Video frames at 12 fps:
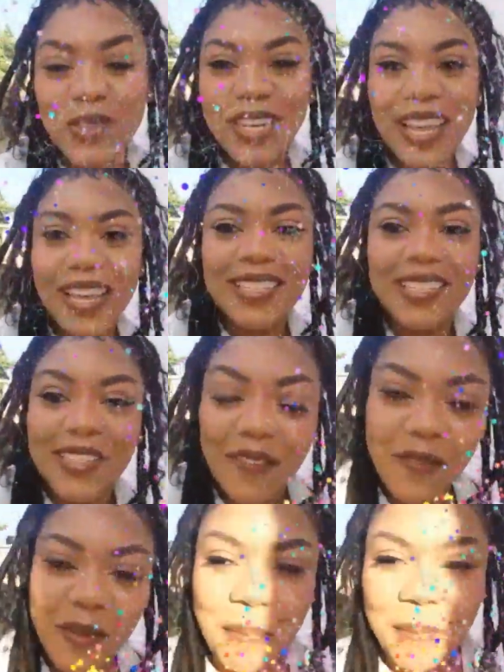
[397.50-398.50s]
Today is
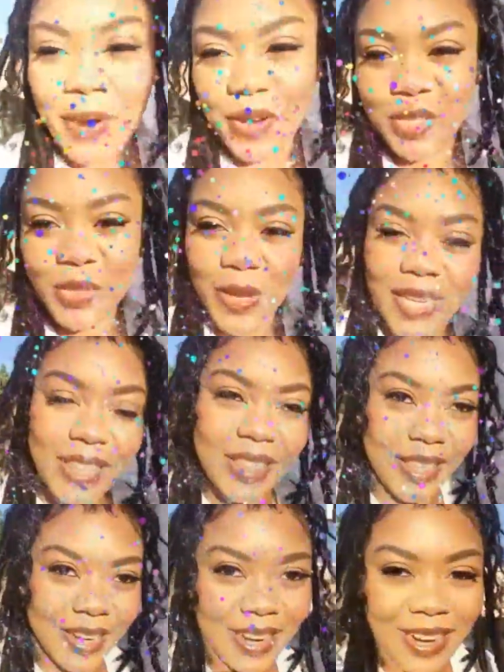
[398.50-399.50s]
November the
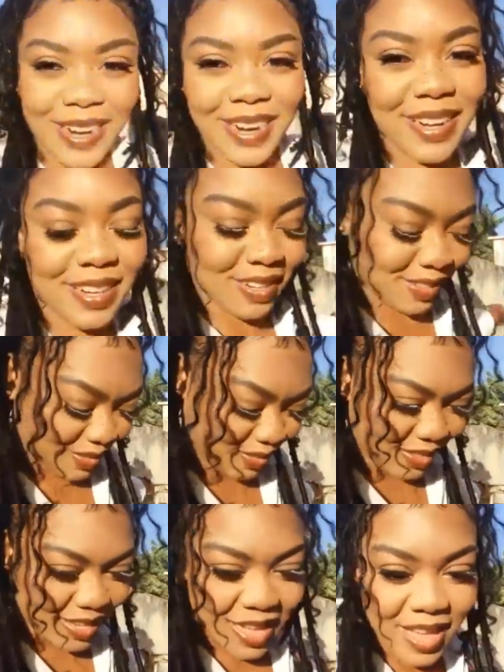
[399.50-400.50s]

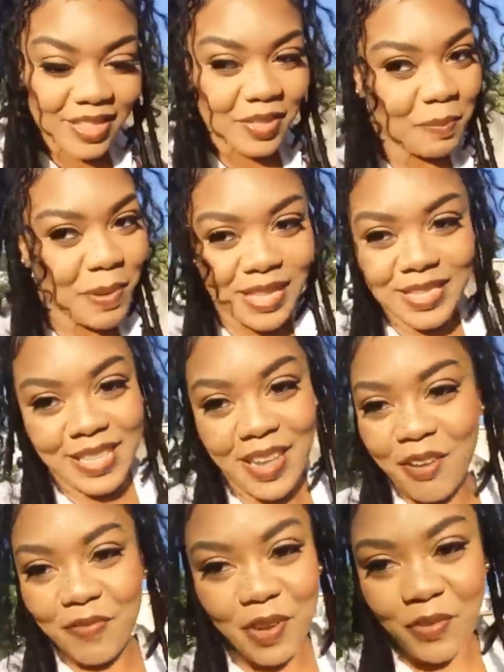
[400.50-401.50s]
23rd, the best
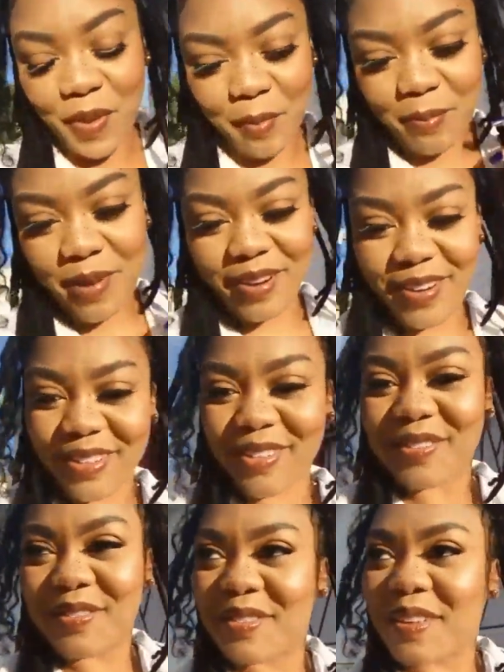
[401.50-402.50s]
day of November,
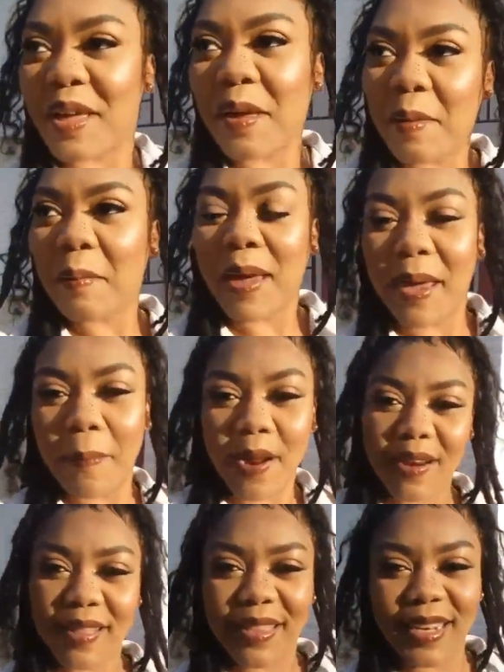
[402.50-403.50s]
my
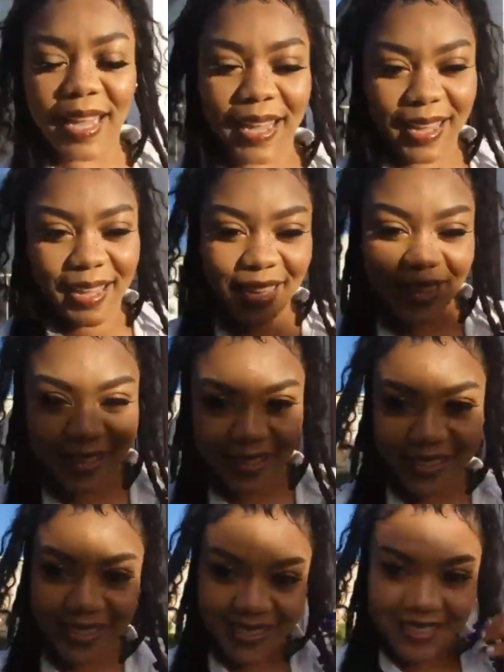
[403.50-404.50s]
birthday.